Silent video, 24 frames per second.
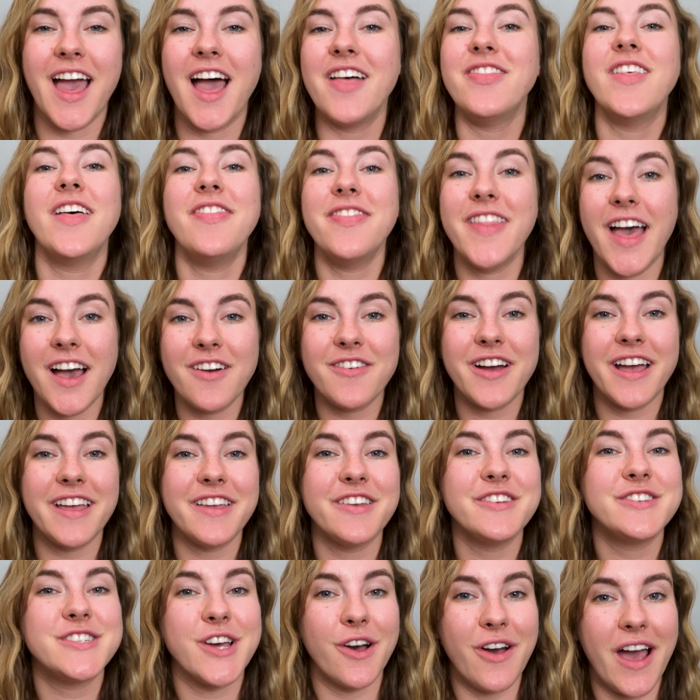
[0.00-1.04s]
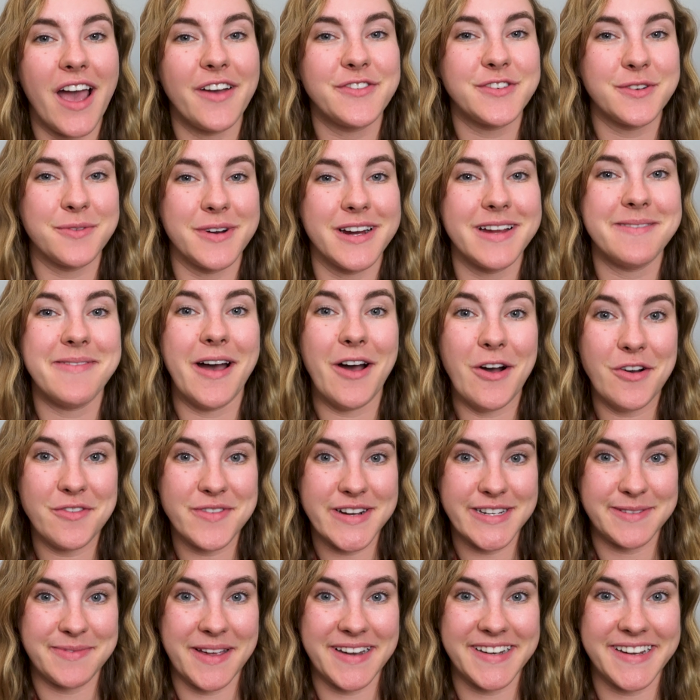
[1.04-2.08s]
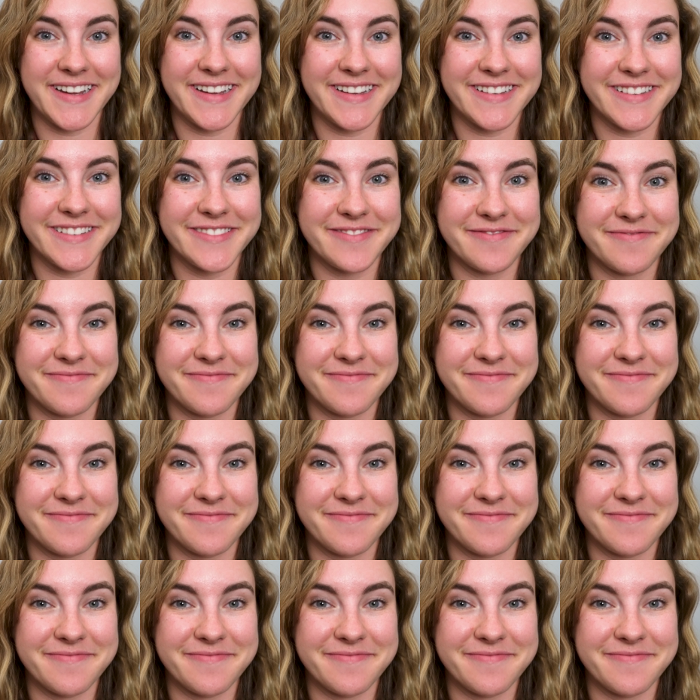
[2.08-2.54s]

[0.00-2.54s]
And then that way you don't have to worry about overspending.